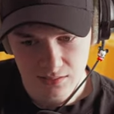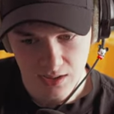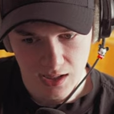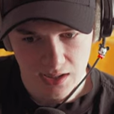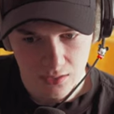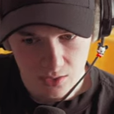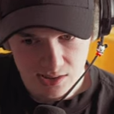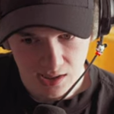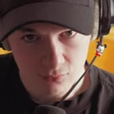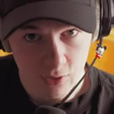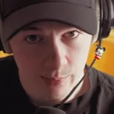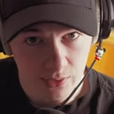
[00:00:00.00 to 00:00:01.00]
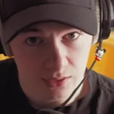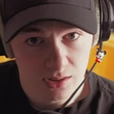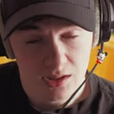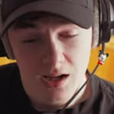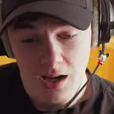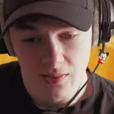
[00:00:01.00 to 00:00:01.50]
that kind of looks like a ripple.
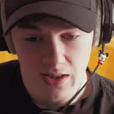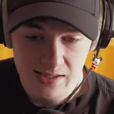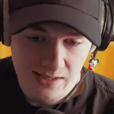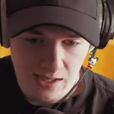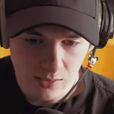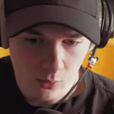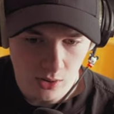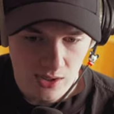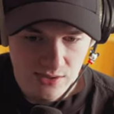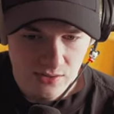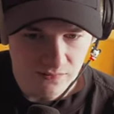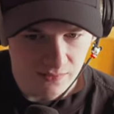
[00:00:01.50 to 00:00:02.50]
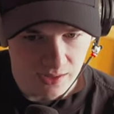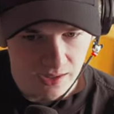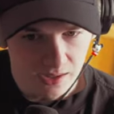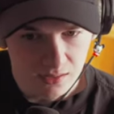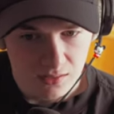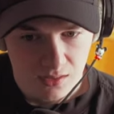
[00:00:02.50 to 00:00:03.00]
And that's kind of what I do for
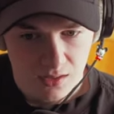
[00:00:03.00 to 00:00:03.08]
hair.